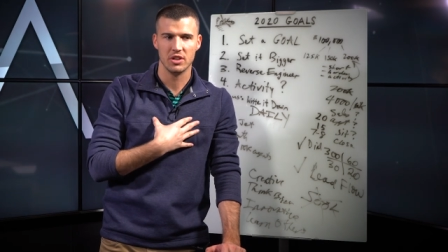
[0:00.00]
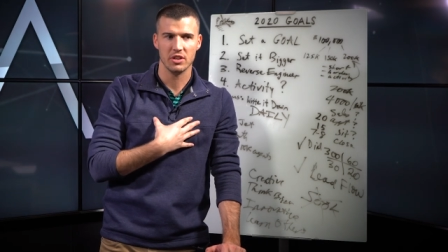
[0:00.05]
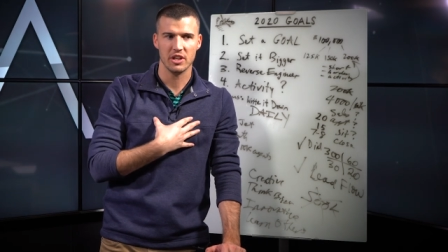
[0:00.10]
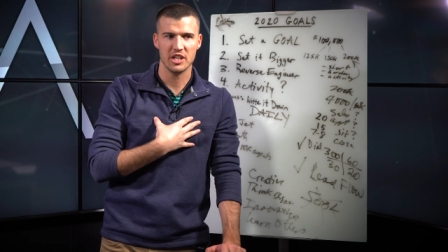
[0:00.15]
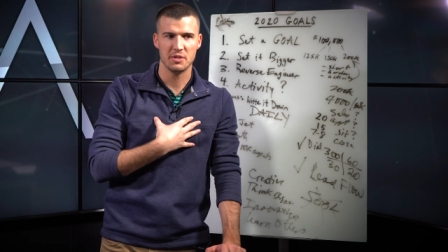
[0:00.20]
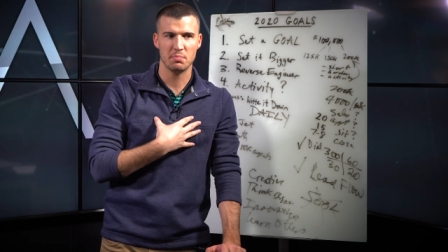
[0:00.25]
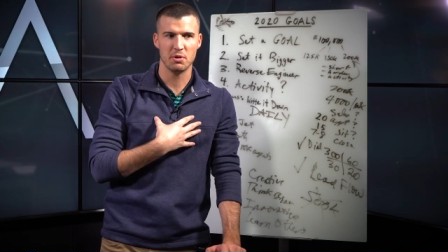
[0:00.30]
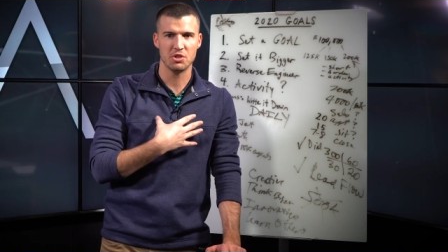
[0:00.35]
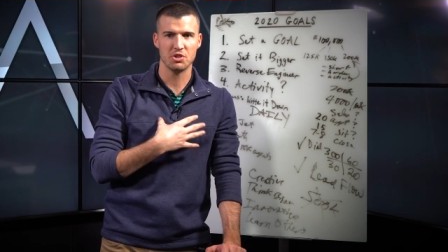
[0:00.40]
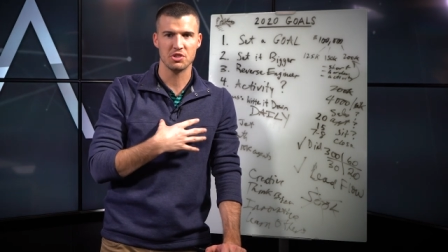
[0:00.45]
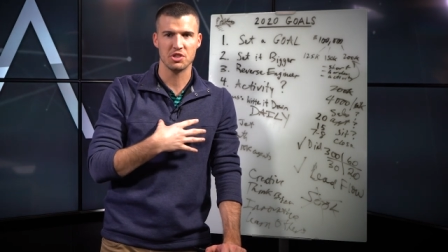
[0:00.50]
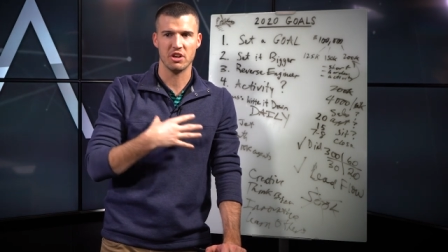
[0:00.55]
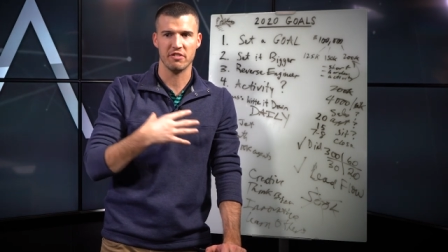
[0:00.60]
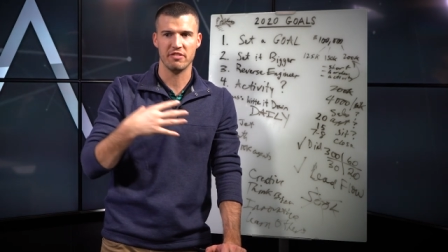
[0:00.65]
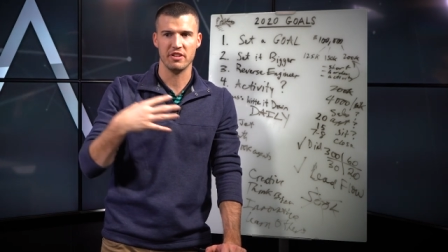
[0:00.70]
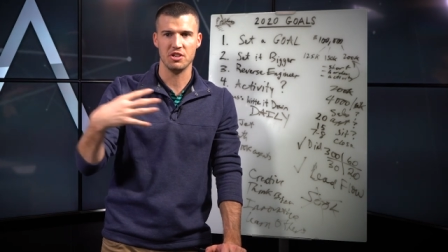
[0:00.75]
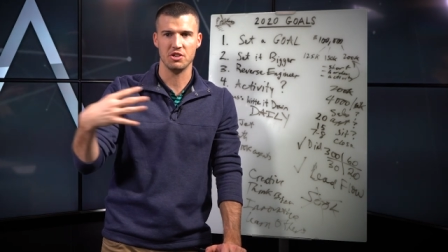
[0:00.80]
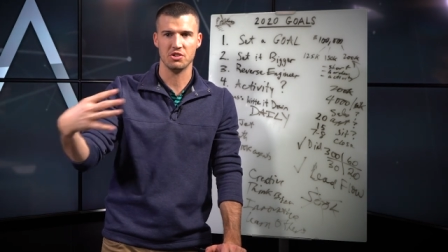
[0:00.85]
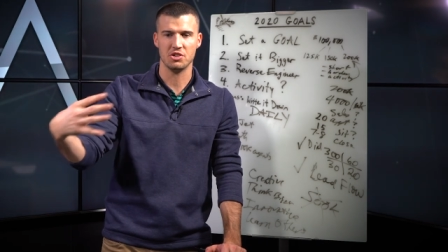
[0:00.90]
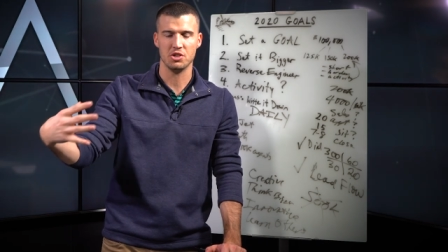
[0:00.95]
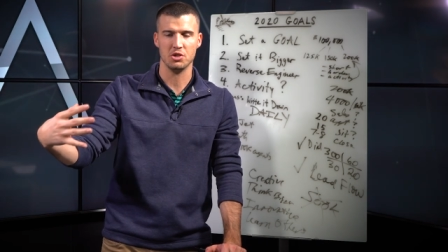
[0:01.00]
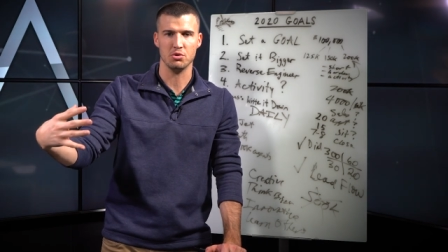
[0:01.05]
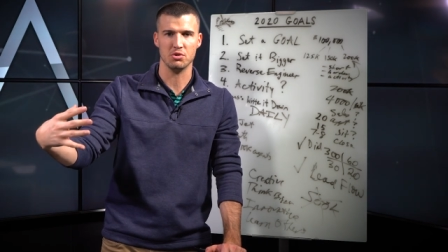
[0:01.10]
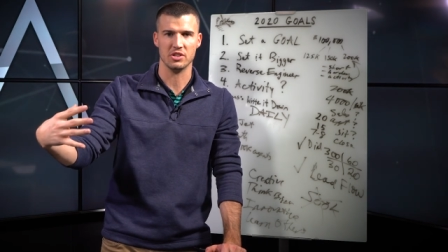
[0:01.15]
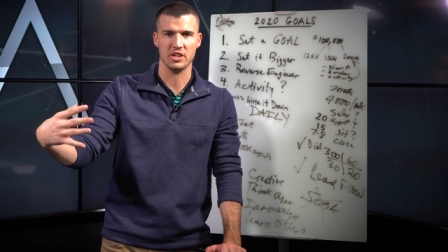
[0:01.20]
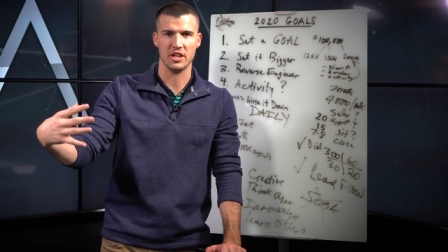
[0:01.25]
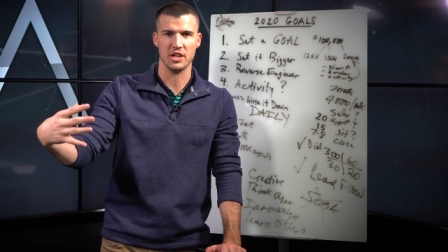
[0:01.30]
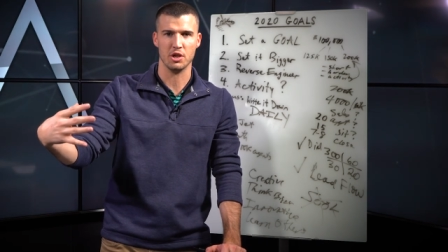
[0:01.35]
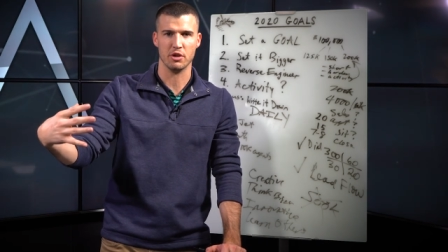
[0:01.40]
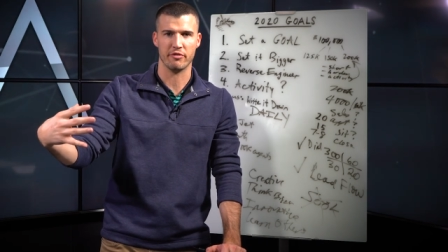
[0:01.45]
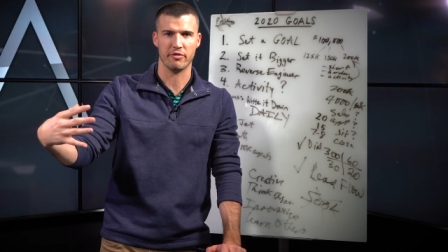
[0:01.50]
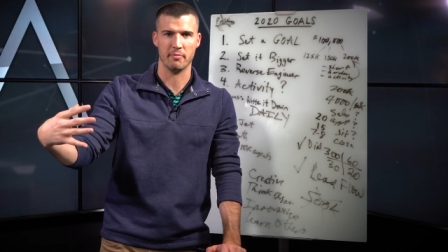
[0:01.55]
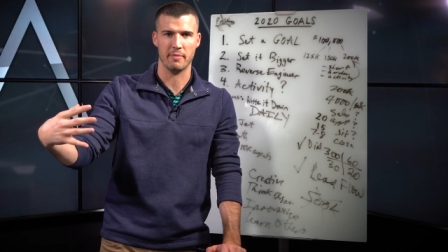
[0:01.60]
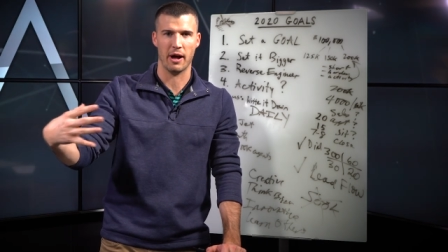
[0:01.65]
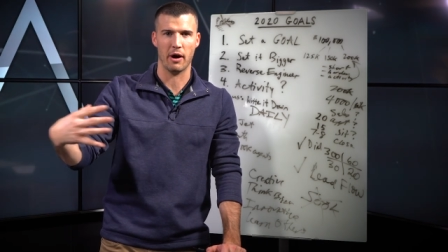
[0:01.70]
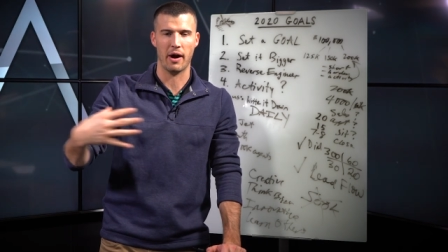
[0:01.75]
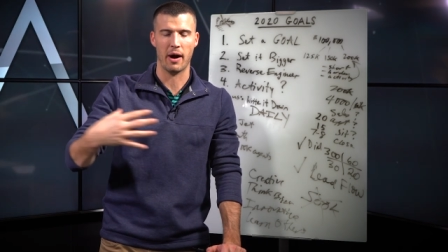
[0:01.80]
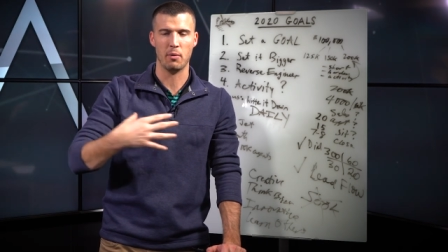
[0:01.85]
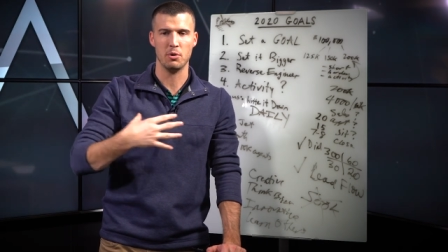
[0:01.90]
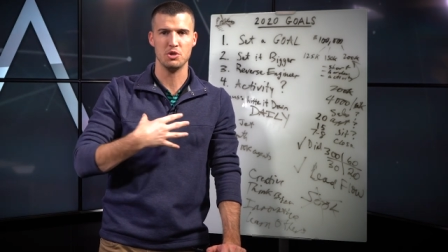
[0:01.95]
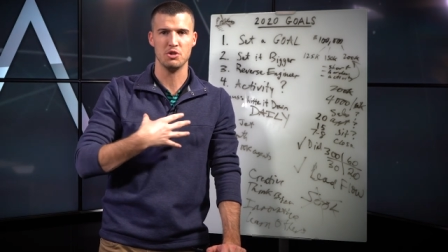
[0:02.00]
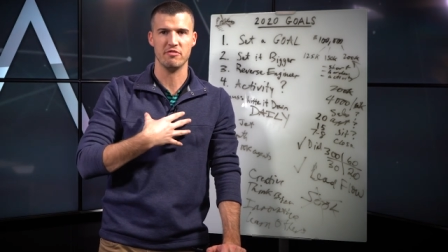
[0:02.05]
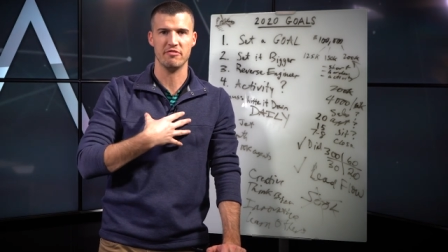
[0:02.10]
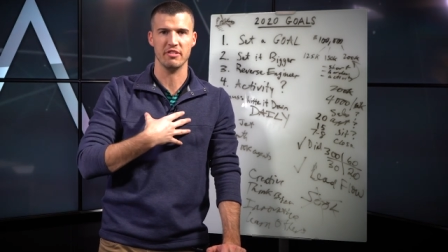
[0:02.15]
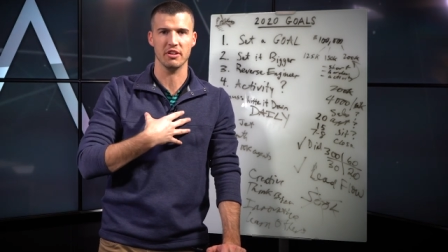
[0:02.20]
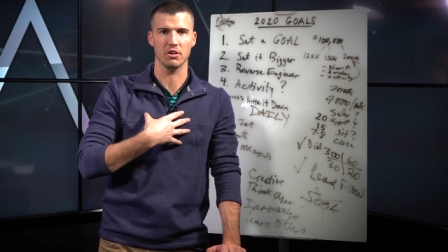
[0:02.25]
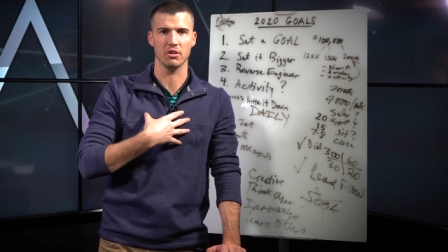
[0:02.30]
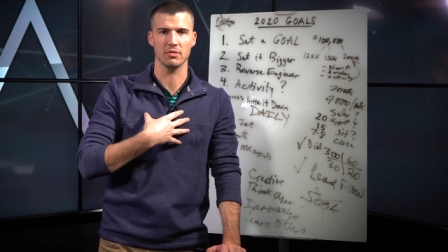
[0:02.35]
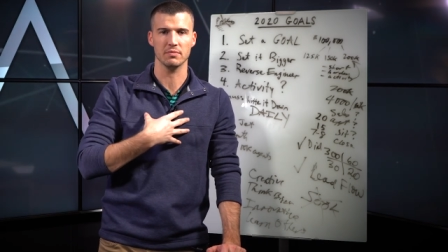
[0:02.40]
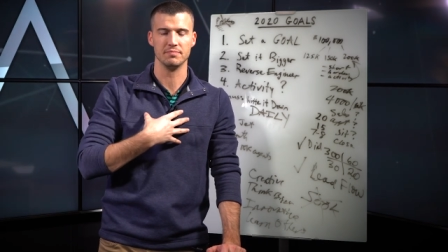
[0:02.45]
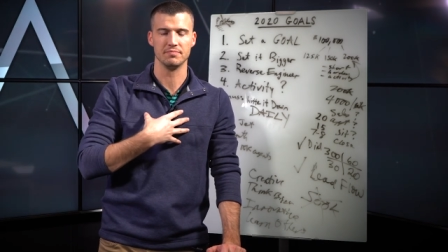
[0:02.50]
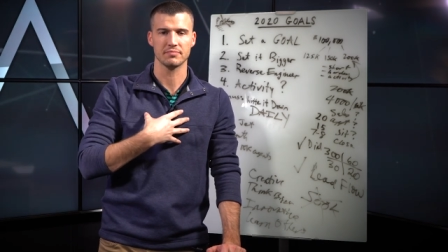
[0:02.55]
Let's put yourself in your shoes in a year from now. How would you feel?